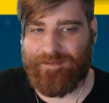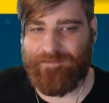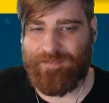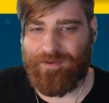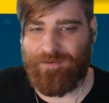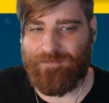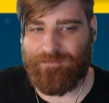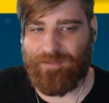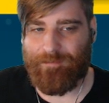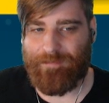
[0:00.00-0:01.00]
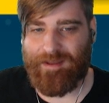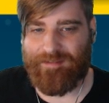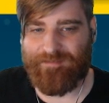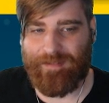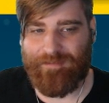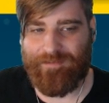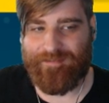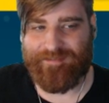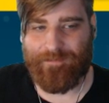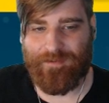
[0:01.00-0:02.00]
even though looking back it's probably very
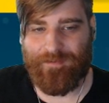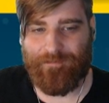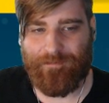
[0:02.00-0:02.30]
simple.